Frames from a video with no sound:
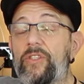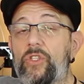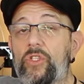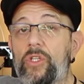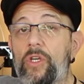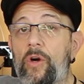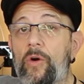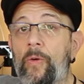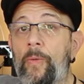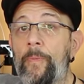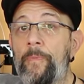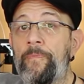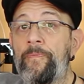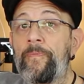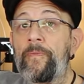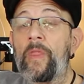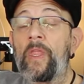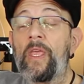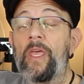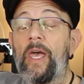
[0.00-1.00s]
So
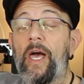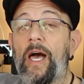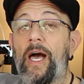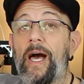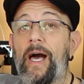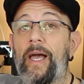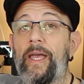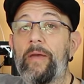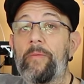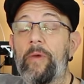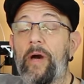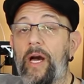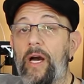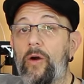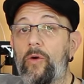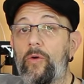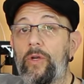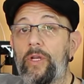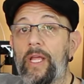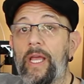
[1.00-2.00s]
I am
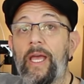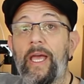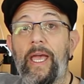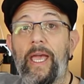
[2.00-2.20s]
out,